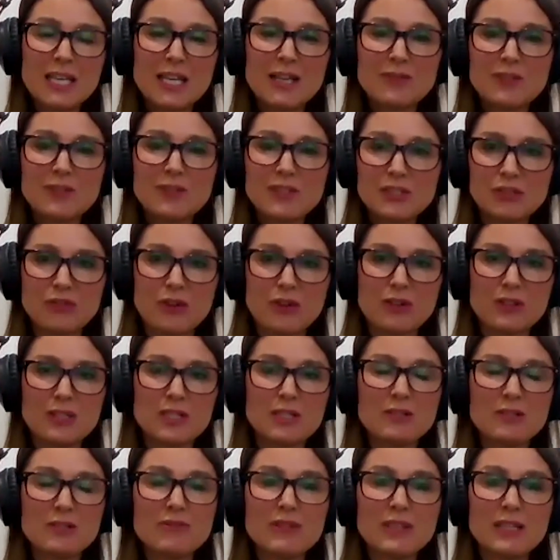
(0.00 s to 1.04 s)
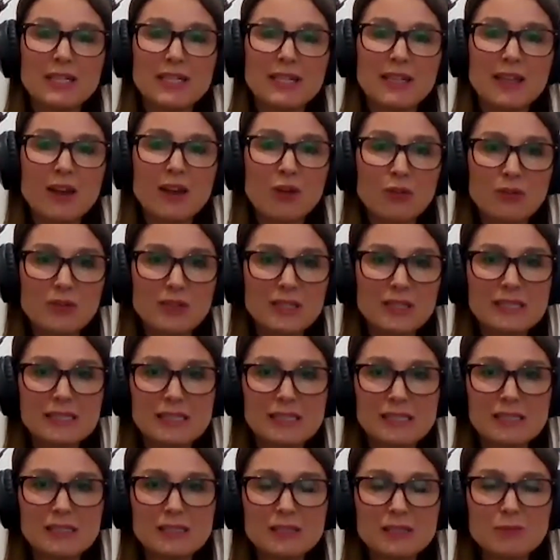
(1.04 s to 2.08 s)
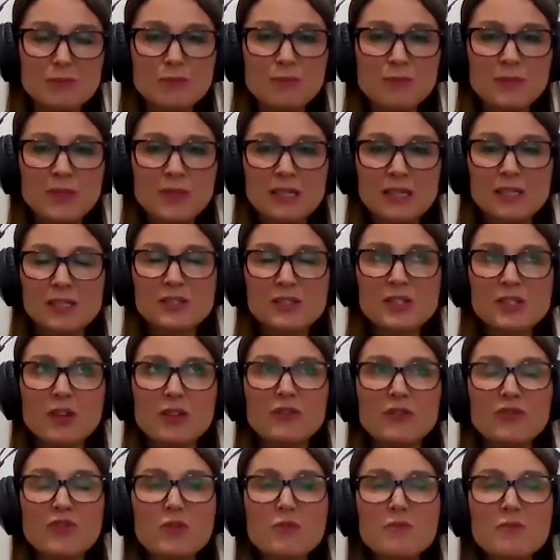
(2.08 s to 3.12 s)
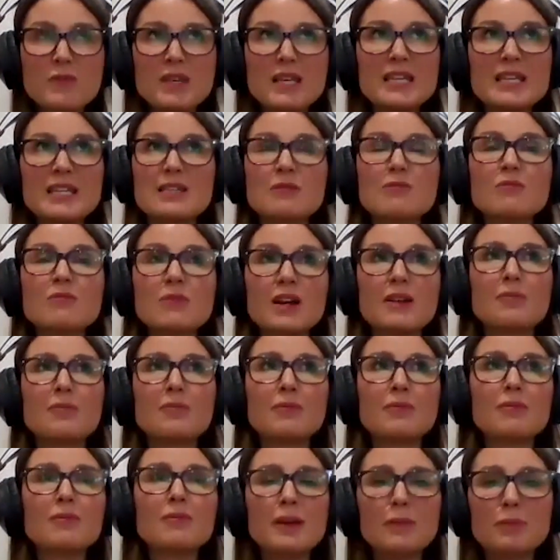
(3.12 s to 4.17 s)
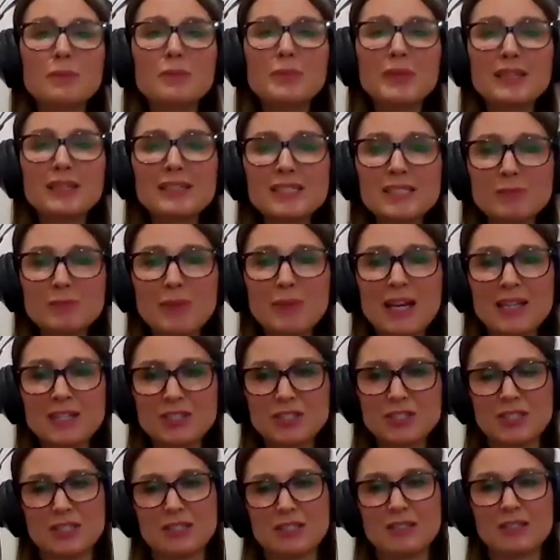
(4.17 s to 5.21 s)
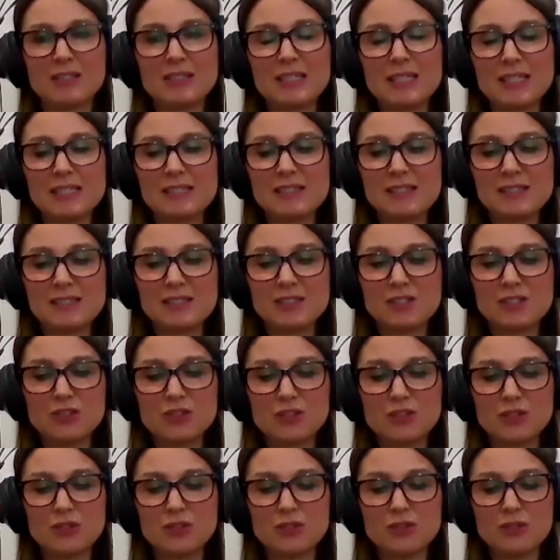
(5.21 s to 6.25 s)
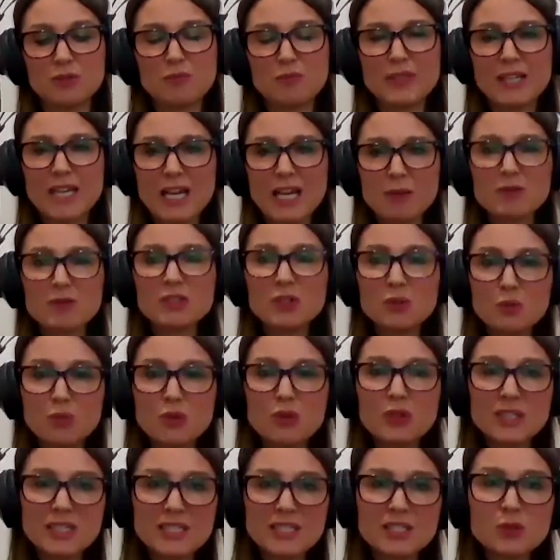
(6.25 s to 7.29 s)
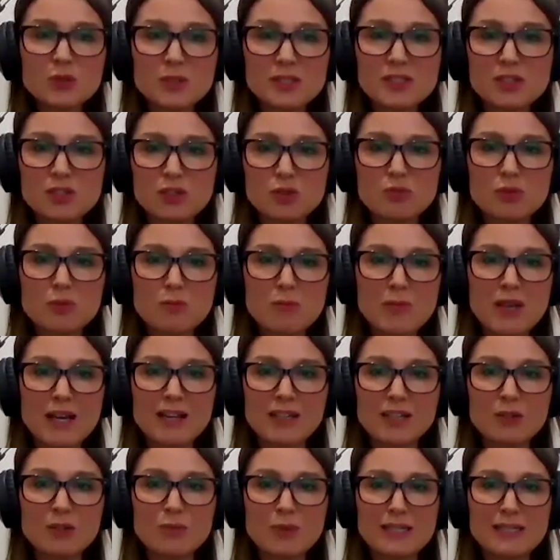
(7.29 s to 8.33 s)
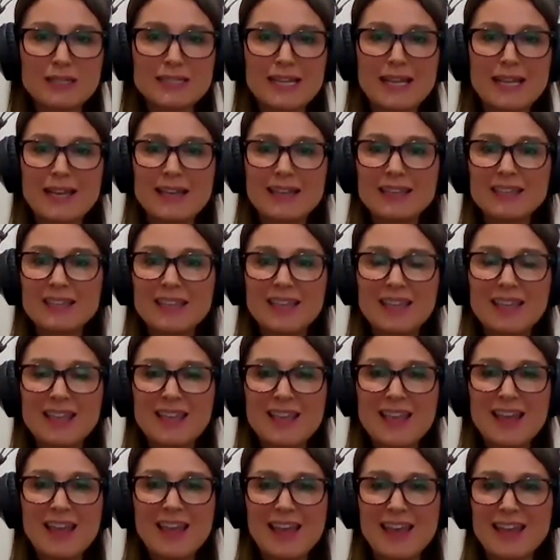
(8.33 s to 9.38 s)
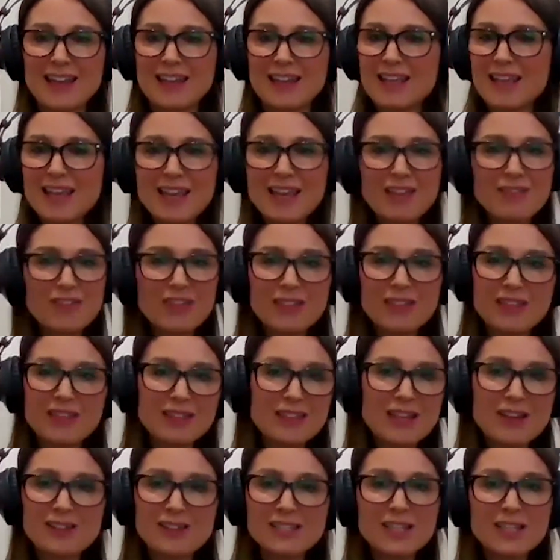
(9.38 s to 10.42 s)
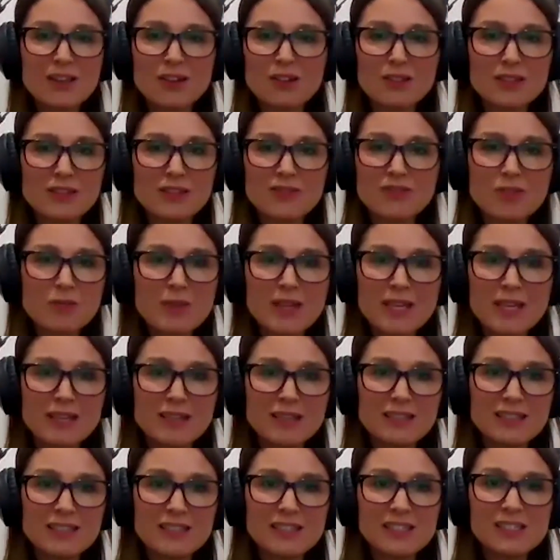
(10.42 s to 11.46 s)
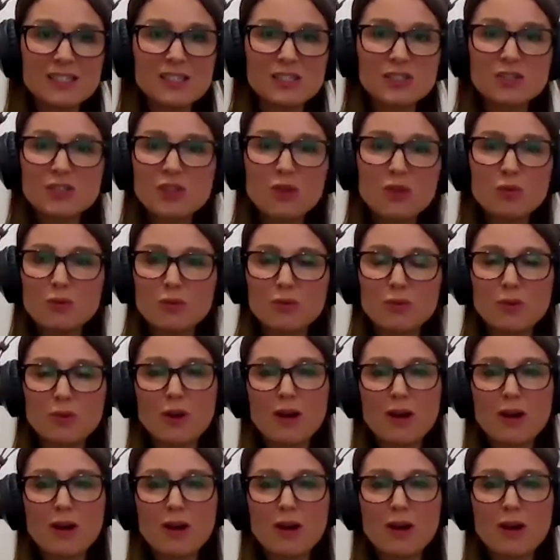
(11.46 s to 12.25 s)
if it's grown in a really healthy system. So for me, my biggest passion is to be able to walk into a supermarket one day and everything there is healthy for me. So